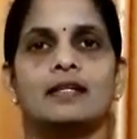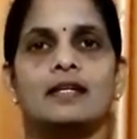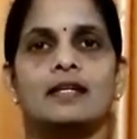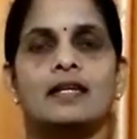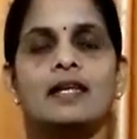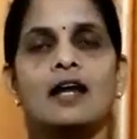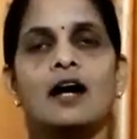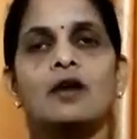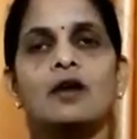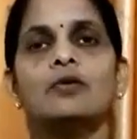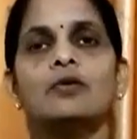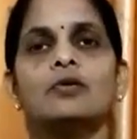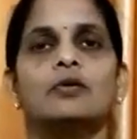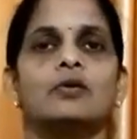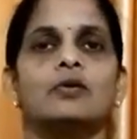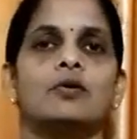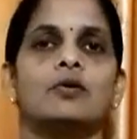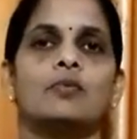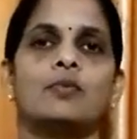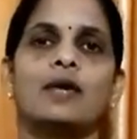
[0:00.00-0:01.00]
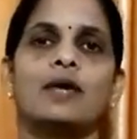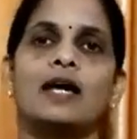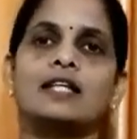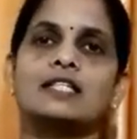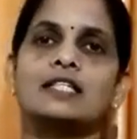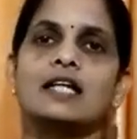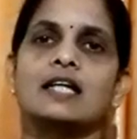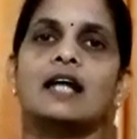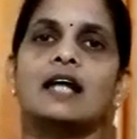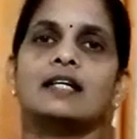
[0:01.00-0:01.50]
Now we are
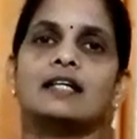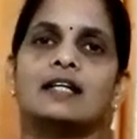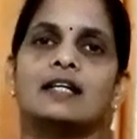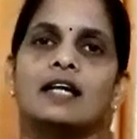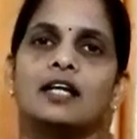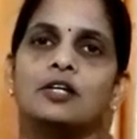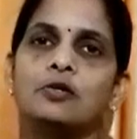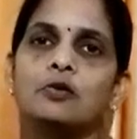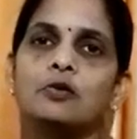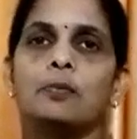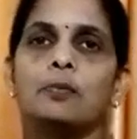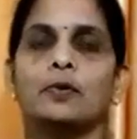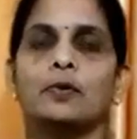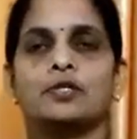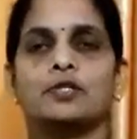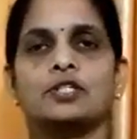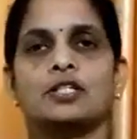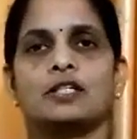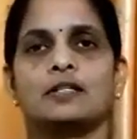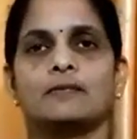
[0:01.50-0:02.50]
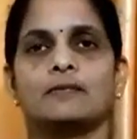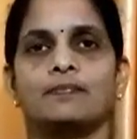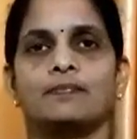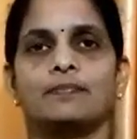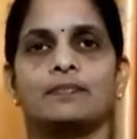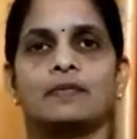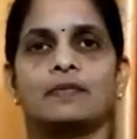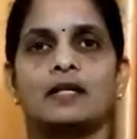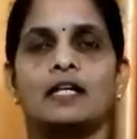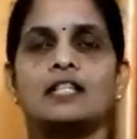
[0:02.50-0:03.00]
starting a new portion.
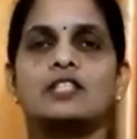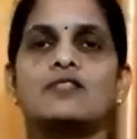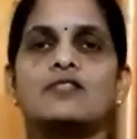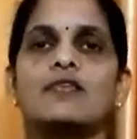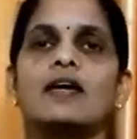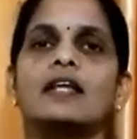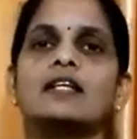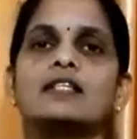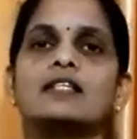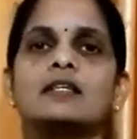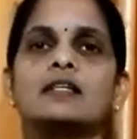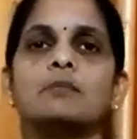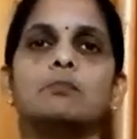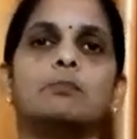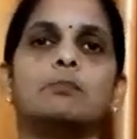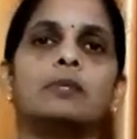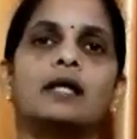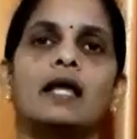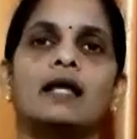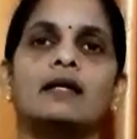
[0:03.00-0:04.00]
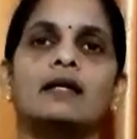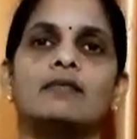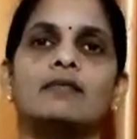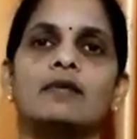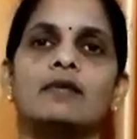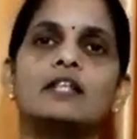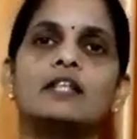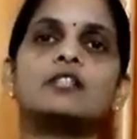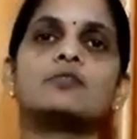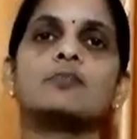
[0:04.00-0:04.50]
It's very simple and
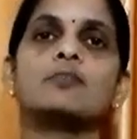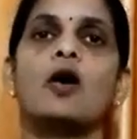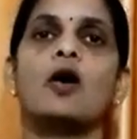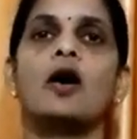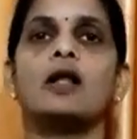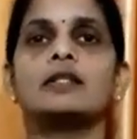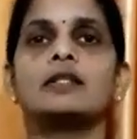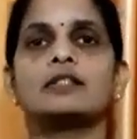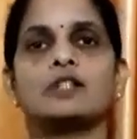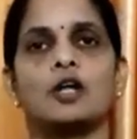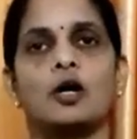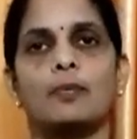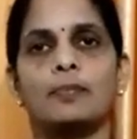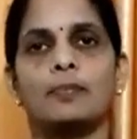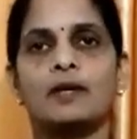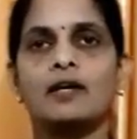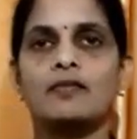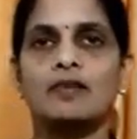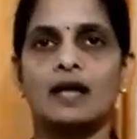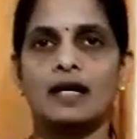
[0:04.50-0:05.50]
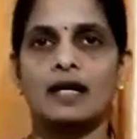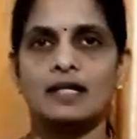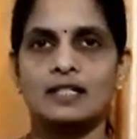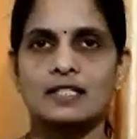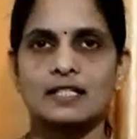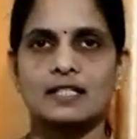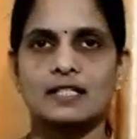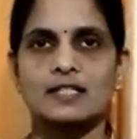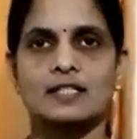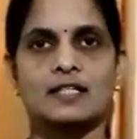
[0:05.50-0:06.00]
very small topic we are
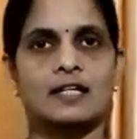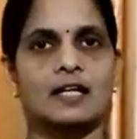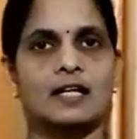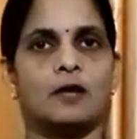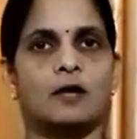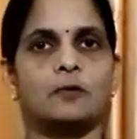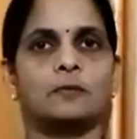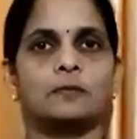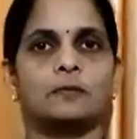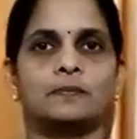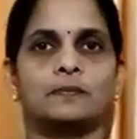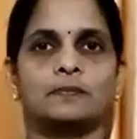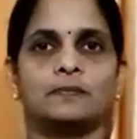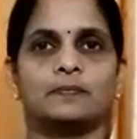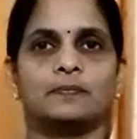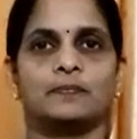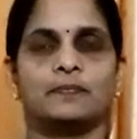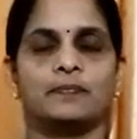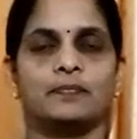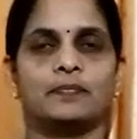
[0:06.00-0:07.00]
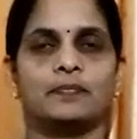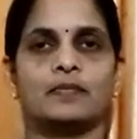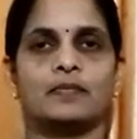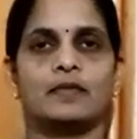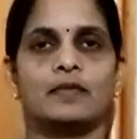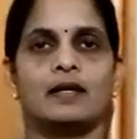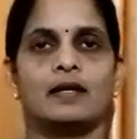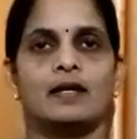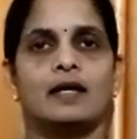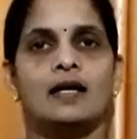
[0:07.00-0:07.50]
discussing now.
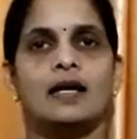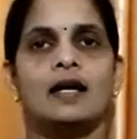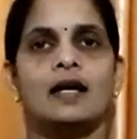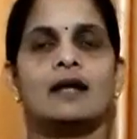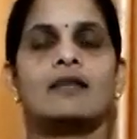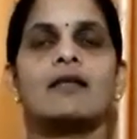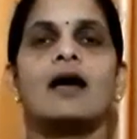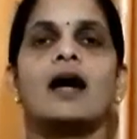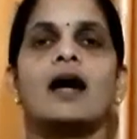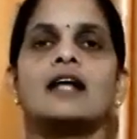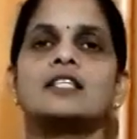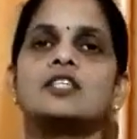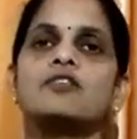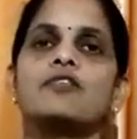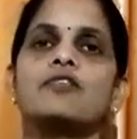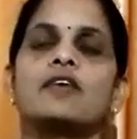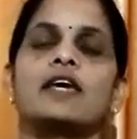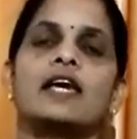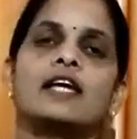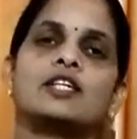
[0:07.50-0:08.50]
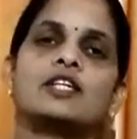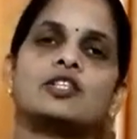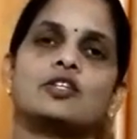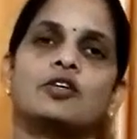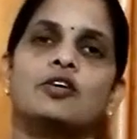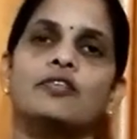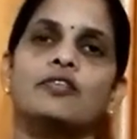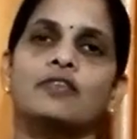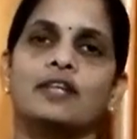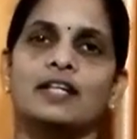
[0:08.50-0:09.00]
Classification
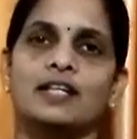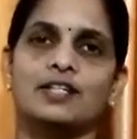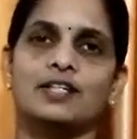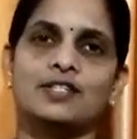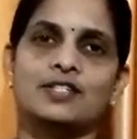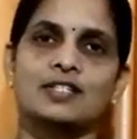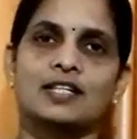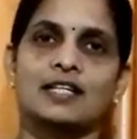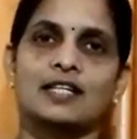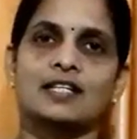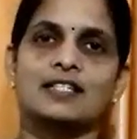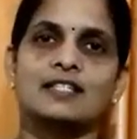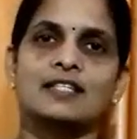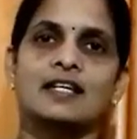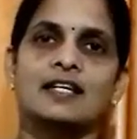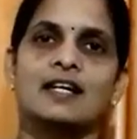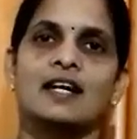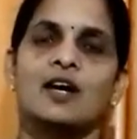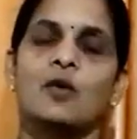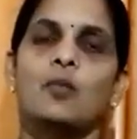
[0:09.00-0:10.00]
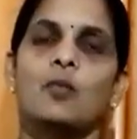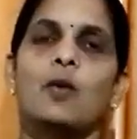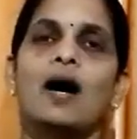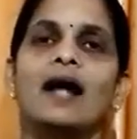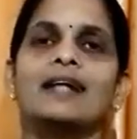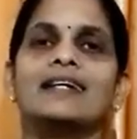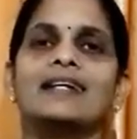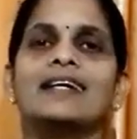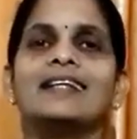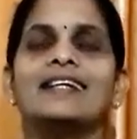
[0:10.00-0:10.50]
of industries.
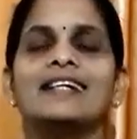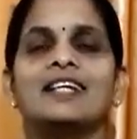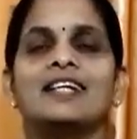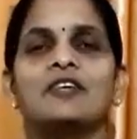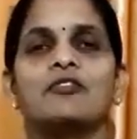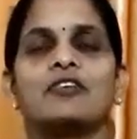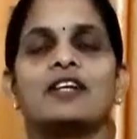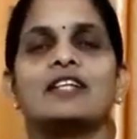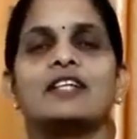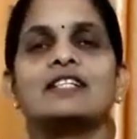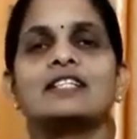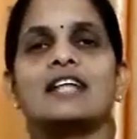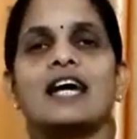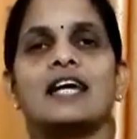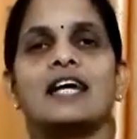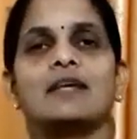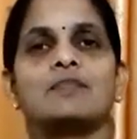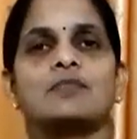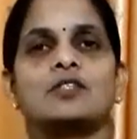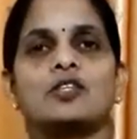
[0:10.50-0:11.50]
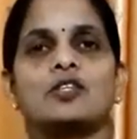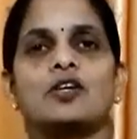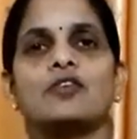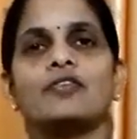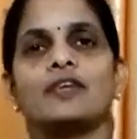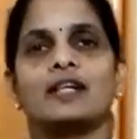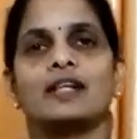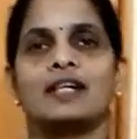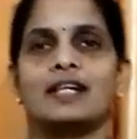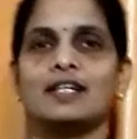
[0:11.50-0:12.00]
What are the different types of
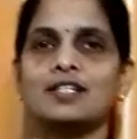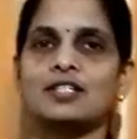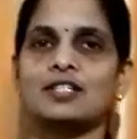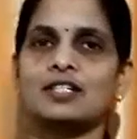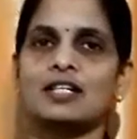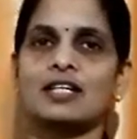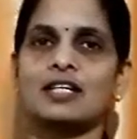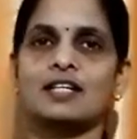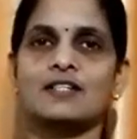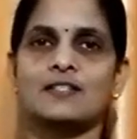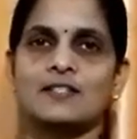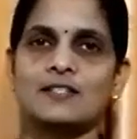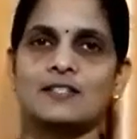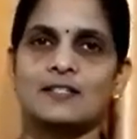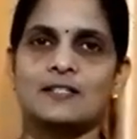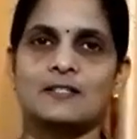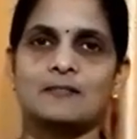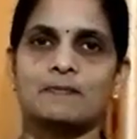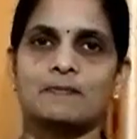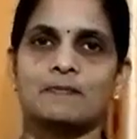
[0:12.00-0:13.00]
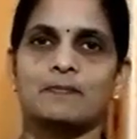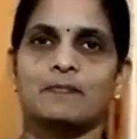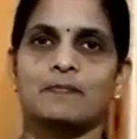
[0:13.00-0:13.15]
industries?